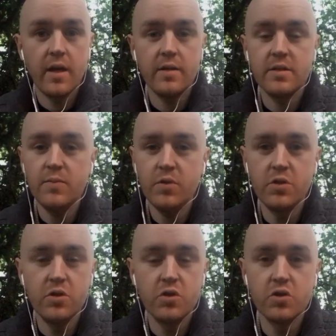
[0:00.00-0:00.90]
and
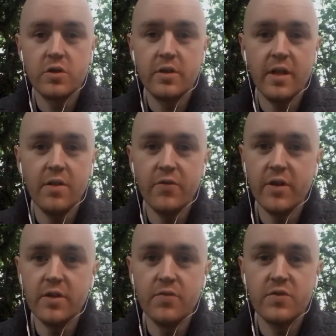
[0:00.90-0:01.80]
simply to just delve
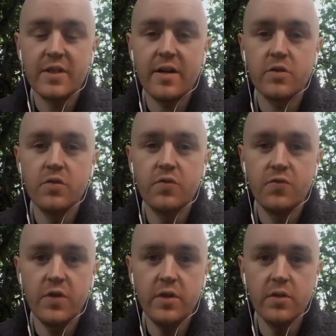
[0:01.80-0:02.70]
in and start to
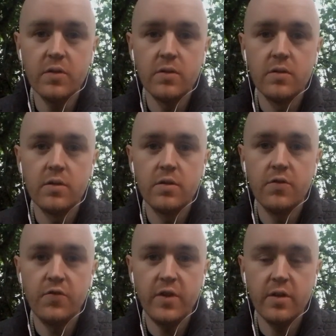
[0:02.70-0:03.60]
feel
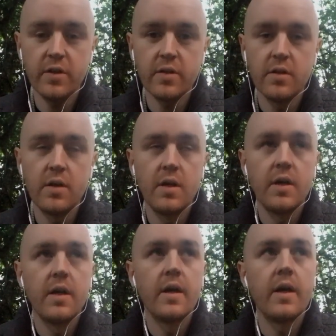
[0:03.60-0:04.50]
the feeling.
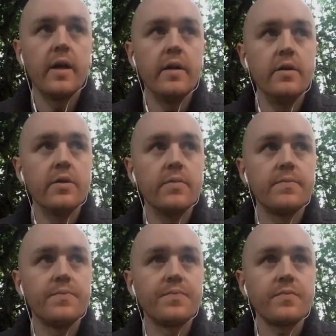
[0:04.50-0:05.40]
And
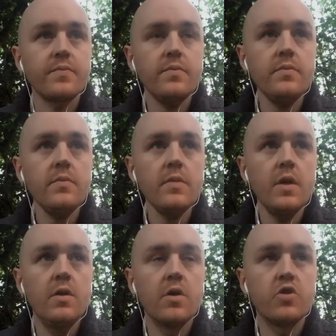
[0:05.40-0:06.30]

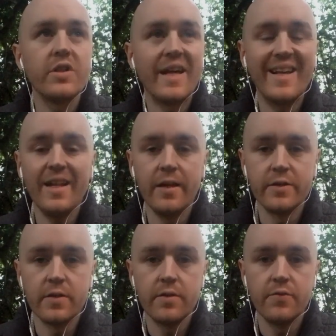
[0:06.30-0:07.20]
I'll try to
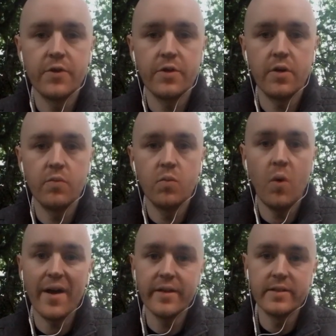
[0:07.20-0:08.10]
analyze it and figure out
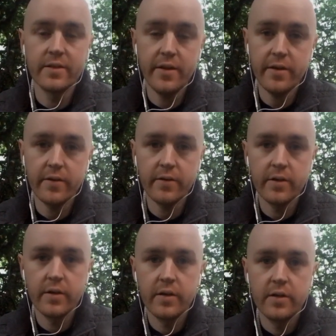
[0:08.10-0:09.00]
why it's there.
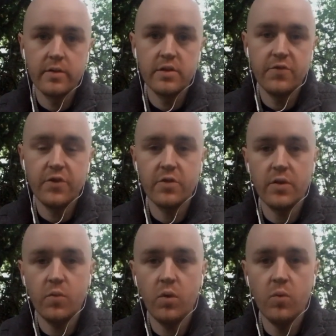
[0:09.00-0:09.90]
It's to figure
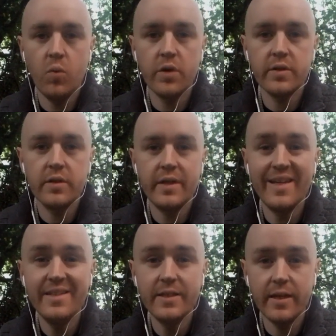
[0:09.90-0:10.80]
out, well, what
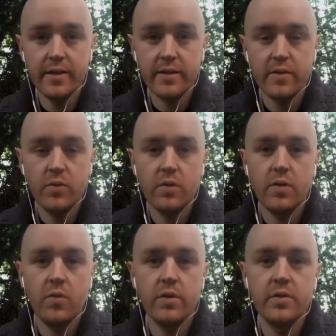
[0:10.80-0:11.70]
is it?
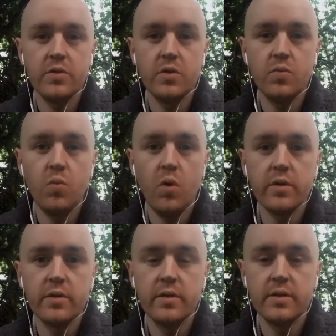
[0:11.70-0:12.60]
What does it
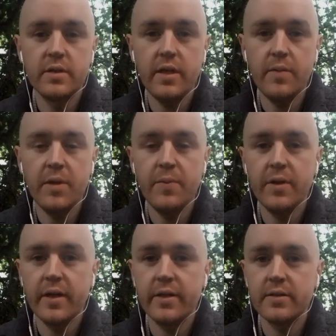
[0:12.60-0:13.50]
want to say? Maybe
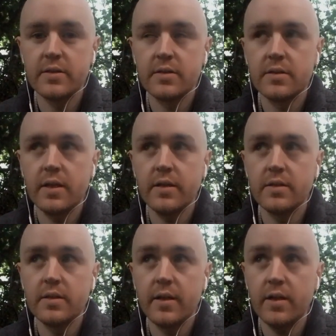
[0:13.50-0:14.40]
it has
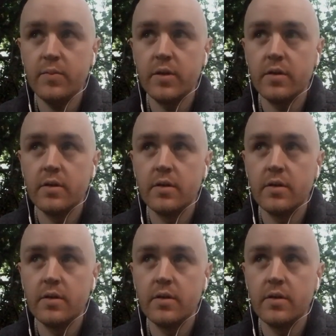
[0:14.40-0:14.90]
things to tell me.